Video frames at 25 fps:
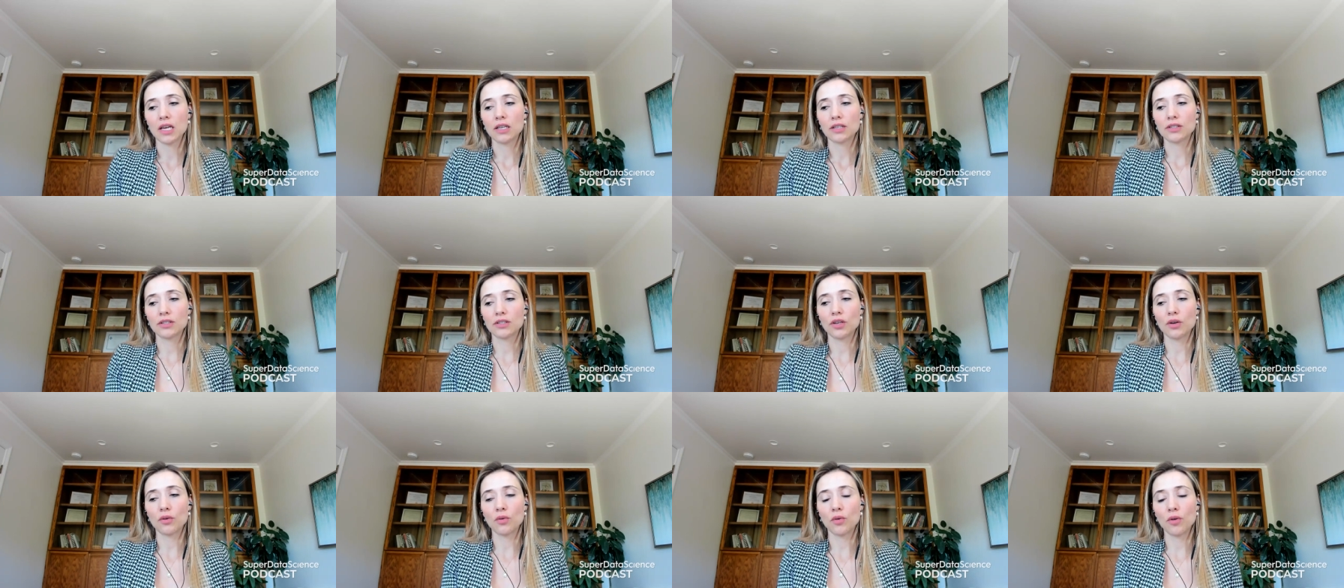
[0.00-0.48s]

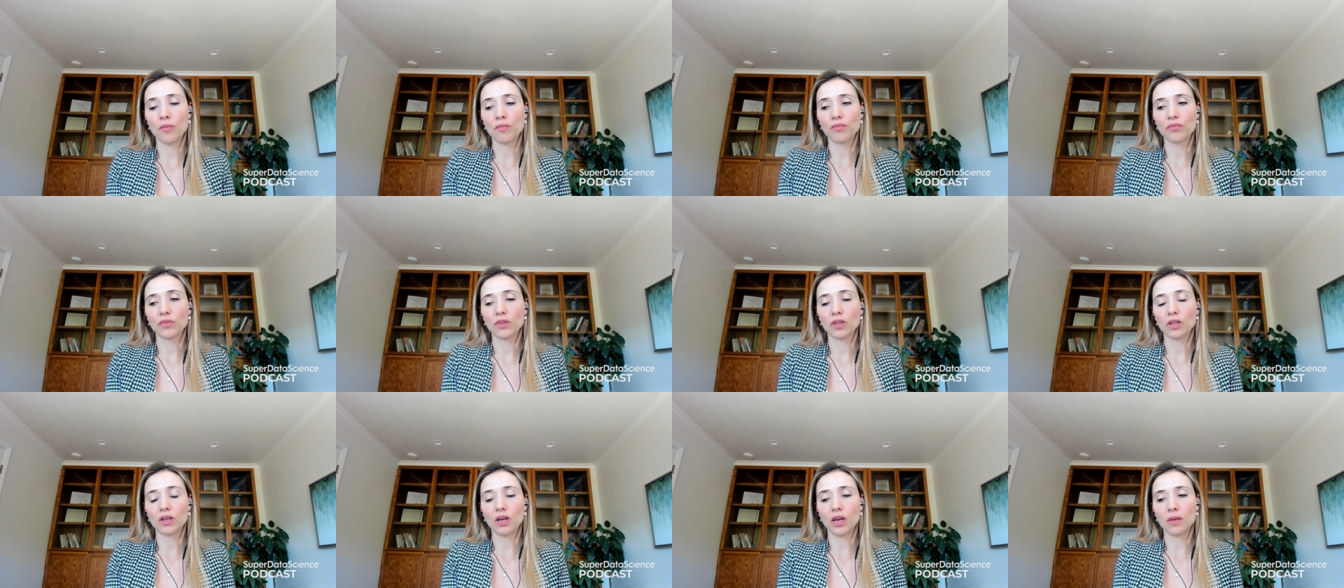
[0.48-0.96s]
So, um,
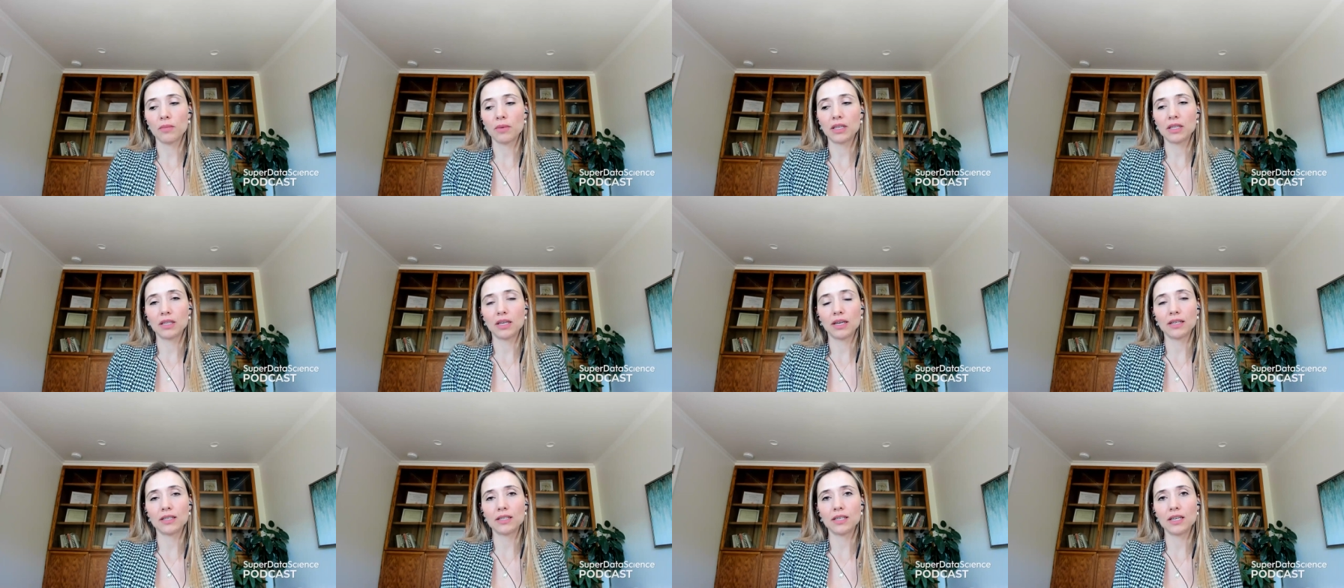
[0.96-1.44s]
I mean,
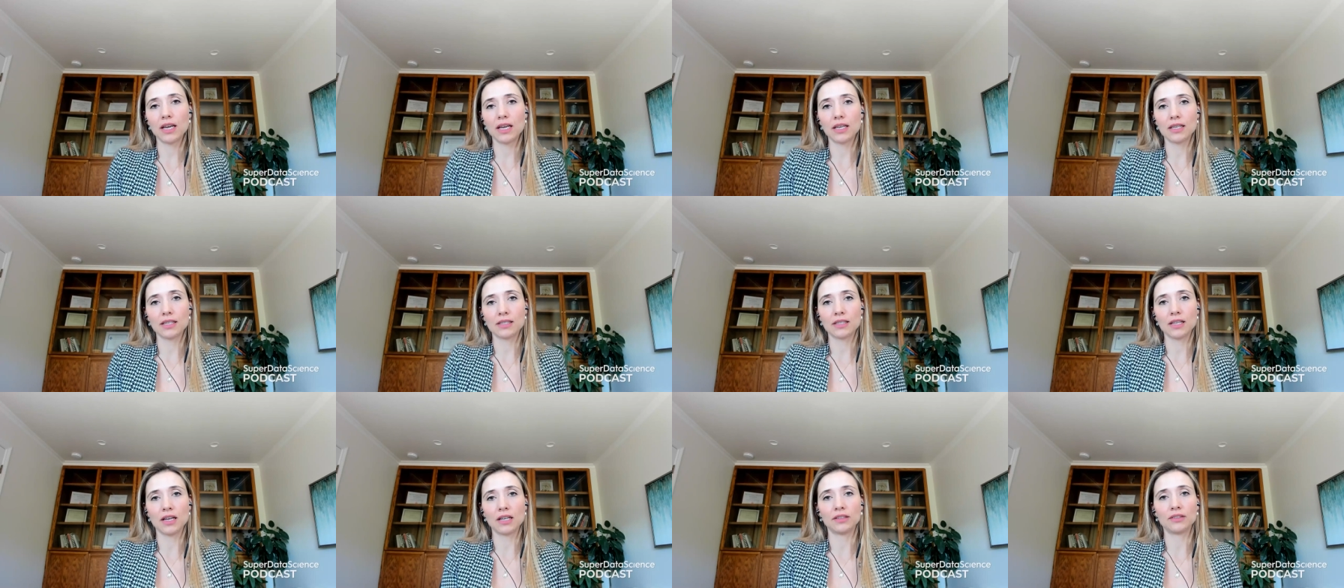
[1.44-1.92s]
the idea
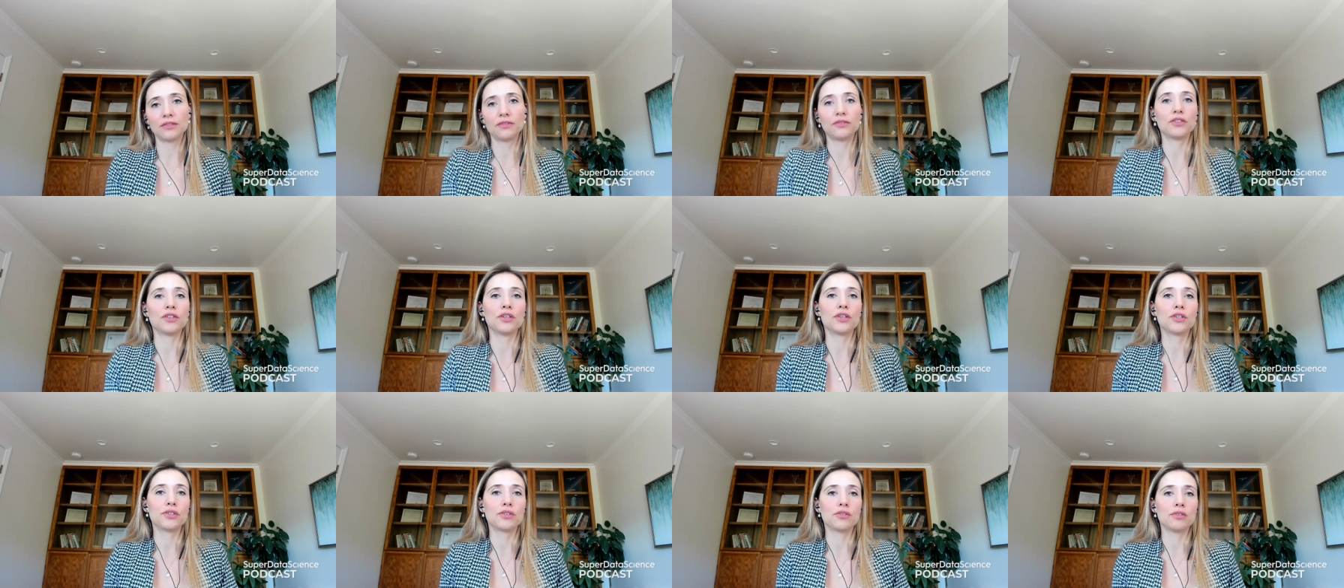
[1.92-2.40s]
is that
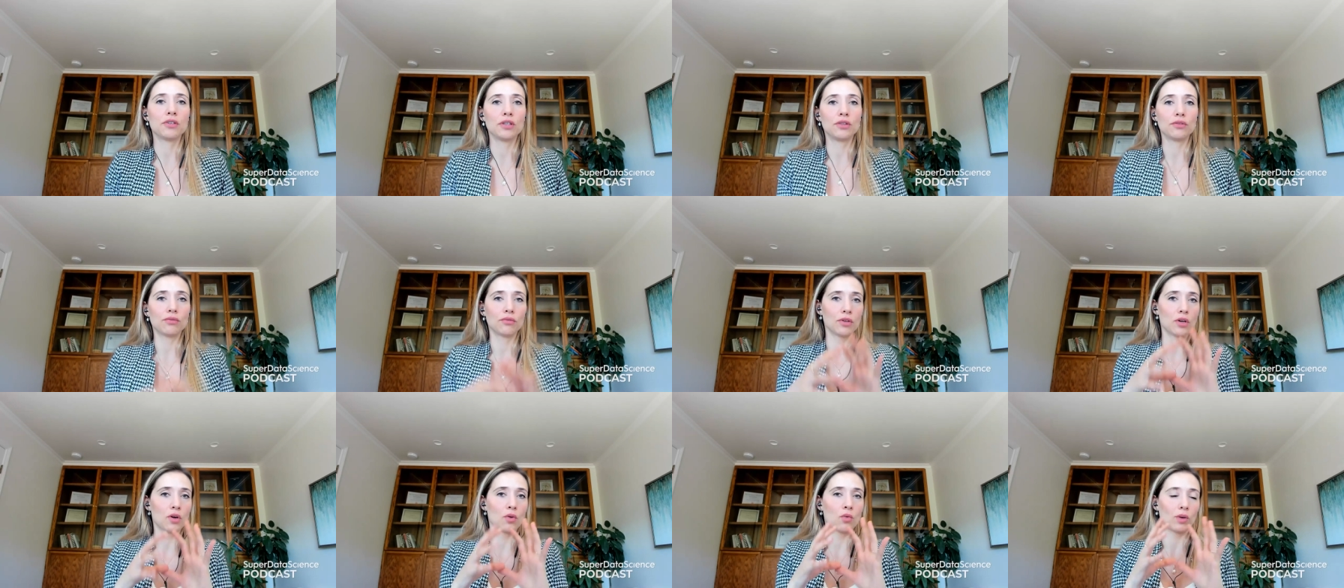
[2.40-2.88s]
first you need
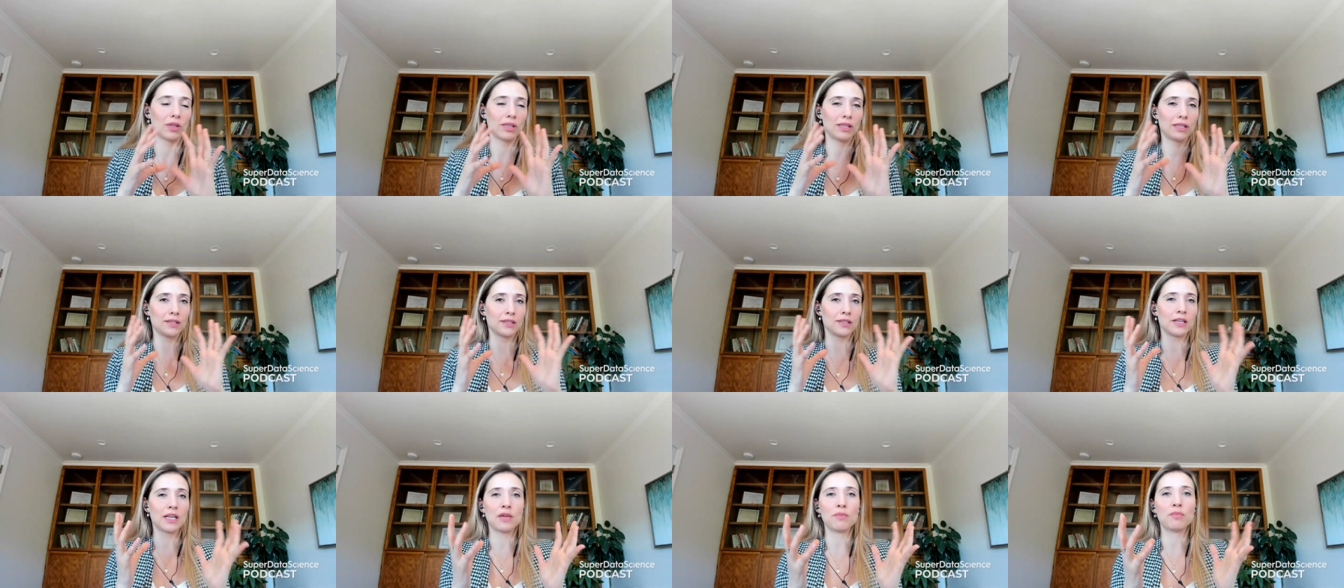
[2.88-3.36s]
to know what
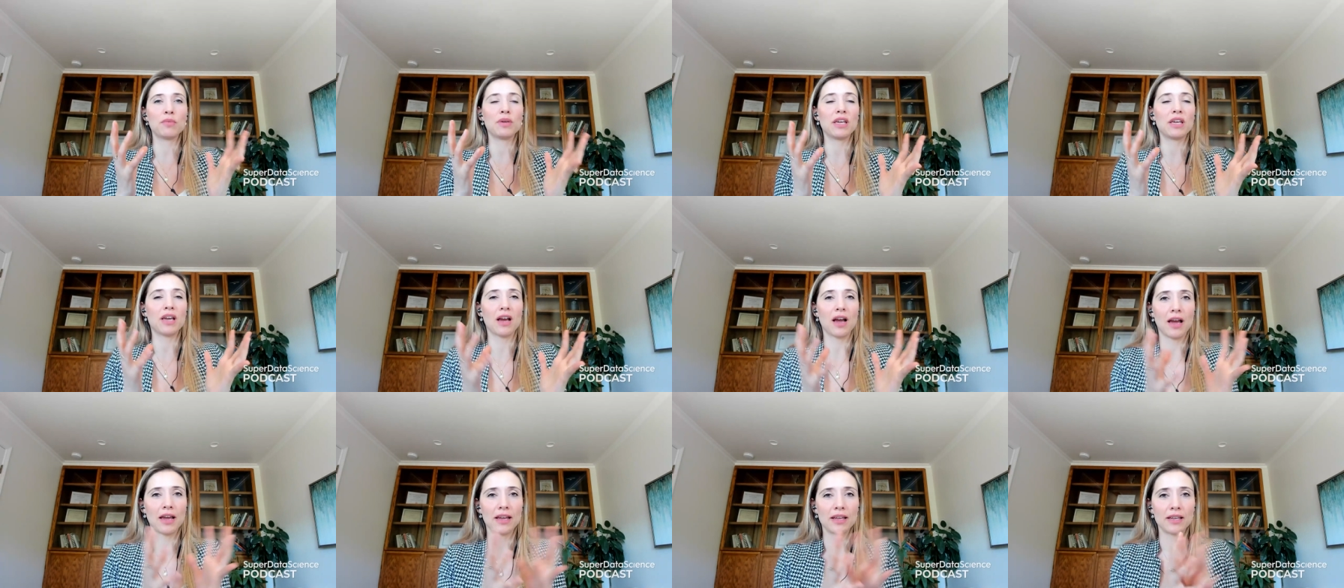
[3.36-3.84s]
is the
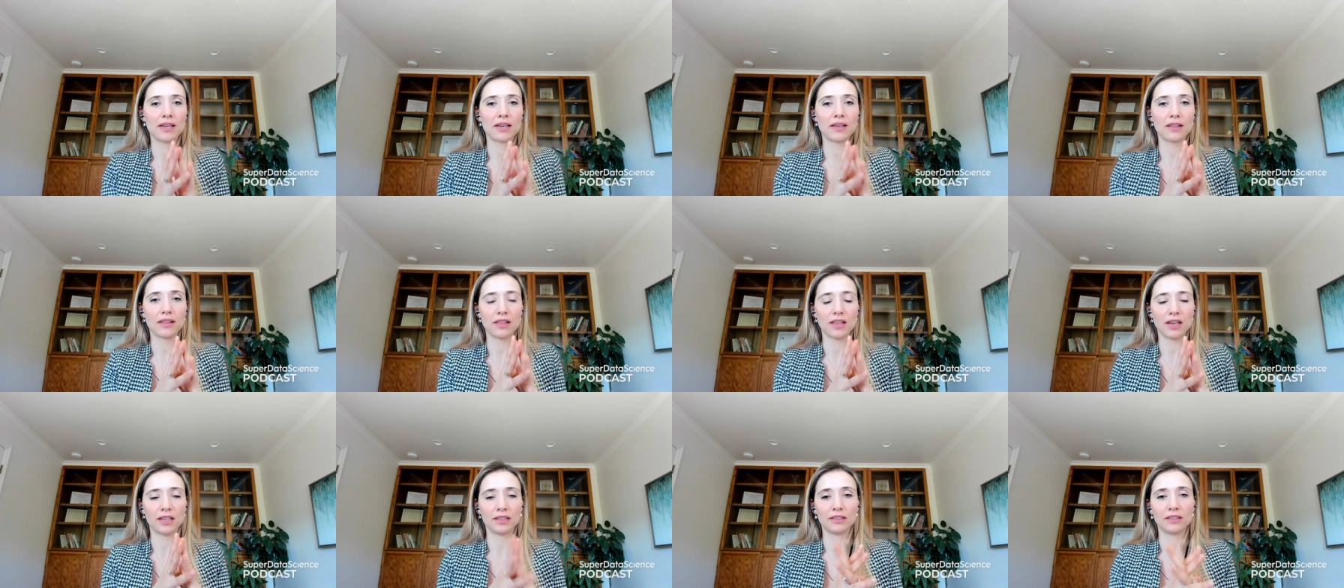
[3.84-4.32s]
API
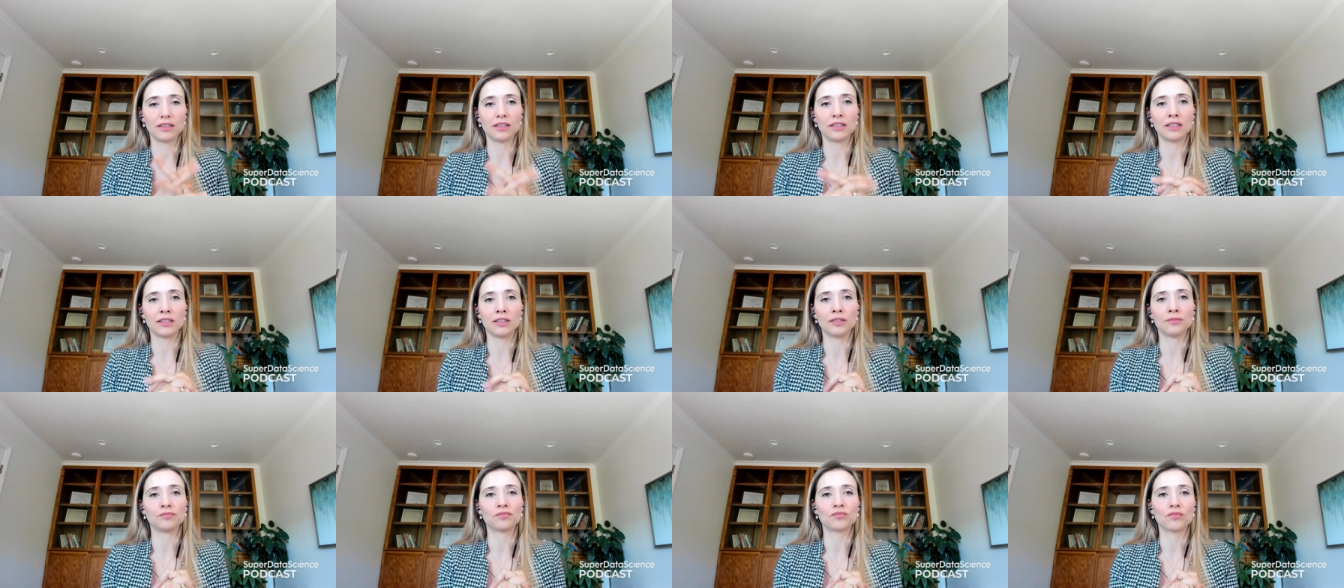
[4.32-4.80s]
that
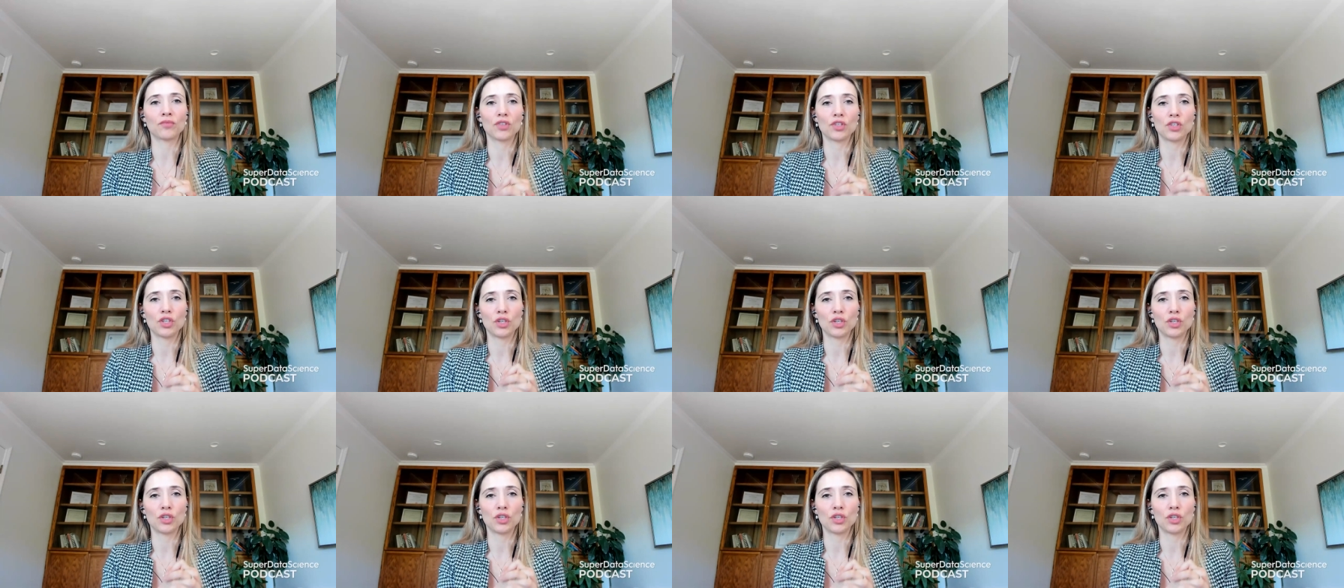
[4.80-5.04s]
the